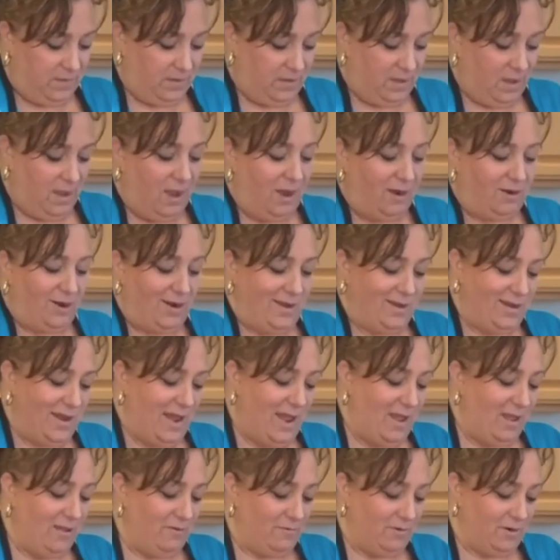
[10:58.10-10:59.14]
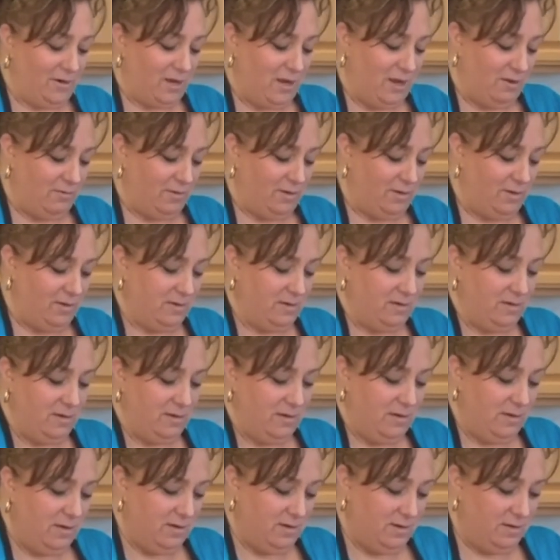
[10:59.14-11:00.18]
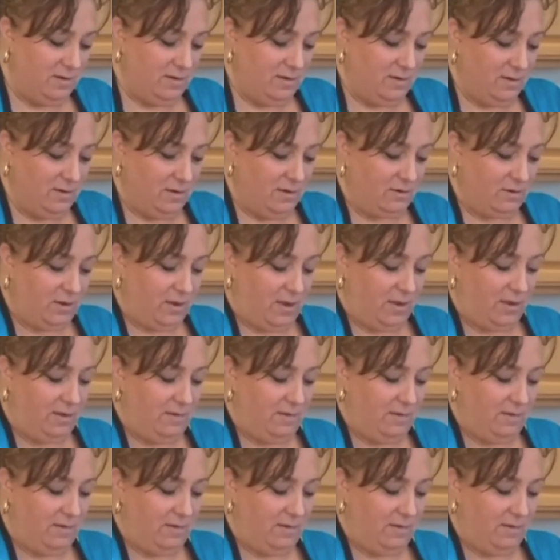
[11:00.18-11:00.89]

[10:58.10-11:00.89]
All right, now we're going. Okay.